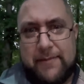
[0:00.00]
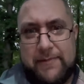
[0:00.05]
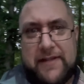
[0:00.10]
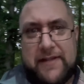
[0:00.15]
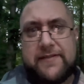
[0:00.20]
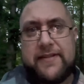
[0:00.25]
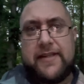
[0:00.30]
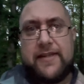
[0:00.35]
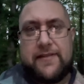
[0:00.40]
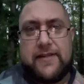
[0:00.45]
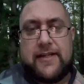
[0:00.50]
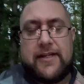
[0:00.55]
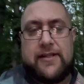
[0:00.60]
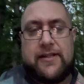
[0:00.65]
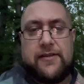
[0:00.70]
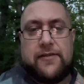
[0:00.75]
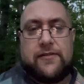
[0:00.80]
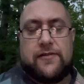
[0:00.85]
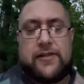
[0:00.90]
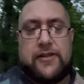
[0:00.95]
They
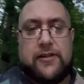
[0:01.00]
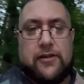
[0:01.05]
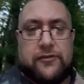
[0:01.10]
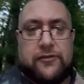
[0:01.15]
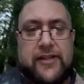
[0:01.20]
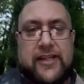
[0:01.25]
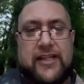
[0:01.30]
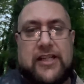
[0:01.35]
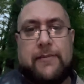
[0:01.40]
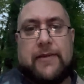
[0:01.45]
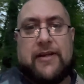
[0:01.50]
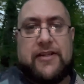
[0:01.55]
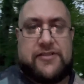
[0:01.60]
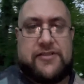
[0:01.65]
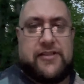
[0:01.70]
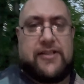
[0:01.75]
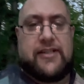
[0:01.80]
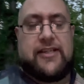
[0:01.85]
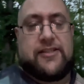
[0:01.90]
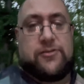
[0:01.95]
take him as
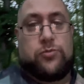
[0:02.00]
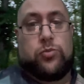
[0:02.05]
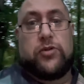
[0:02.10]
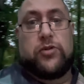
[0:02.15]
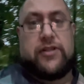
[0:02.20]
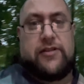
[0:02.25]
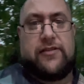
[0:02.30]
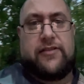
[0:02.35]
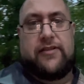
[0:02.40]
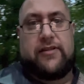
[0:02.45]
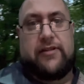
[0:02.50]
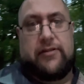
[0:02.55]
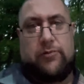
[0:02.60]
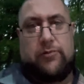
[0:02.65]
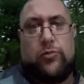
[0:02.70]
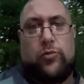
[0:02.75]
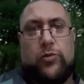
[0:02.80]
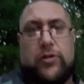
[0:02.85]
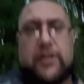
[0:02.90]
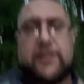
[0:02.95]
he's one
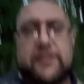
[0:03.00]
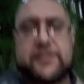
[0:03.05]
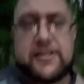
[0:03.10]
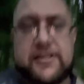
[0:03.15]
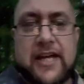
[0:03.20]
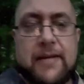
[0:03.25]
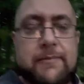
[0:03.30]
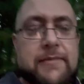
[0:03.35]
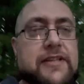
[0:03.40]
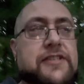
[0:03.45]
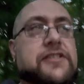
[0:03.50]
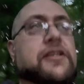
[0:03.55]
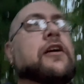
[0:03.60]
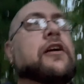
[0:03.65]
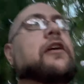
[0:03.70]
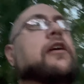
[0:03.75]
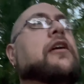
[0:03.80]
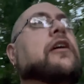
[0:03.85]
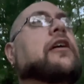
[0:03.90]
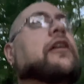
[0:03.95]
of the zombies,
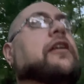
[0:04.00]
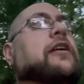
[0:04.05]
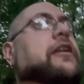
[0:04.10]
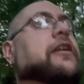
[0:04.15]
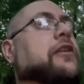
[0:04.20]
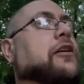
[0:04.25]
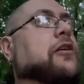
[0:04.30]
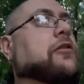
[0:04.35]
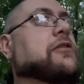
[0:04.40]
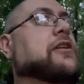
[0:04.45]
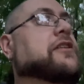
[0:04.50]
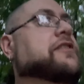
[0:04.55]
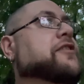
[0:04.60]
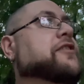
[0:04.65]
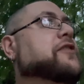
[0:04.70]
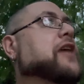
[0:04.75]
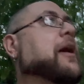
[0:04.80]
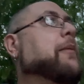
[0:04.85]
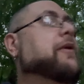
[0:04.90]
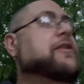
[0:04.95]
and the
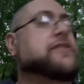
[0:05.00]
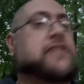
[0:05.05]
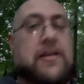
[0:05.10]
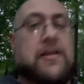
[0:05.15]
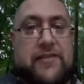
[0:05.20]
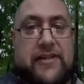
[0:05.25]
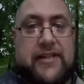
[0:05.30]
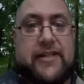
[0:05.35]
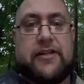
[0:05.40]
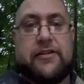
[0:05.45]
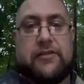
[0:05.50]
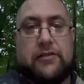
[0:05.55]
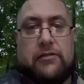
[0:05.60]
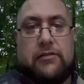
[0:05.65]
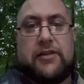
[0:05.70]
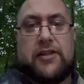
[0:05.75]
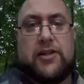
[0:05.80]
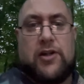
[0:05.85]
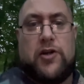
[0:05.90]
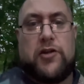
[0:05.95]
zombies have a kill,
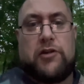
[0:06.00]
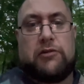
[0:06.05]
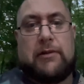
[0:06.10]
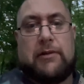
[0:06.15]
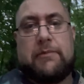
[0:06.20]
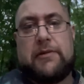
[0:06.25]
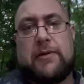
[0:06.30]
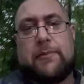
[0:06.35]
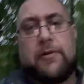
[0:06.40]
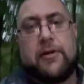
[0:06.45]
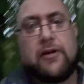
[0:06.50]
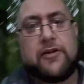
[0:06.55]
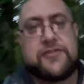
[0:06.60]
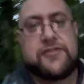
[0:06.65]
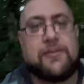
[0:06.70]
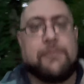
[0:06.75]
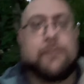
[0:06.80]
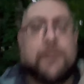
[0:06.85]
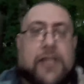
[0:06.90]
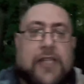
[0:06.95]
they're ripping apart
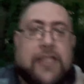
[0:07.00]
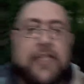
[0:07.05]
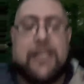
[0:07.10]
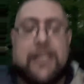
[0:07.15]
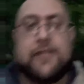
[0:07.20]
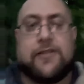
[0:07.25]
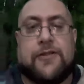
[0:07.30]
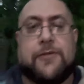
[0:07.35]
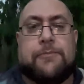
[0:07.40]
somebody,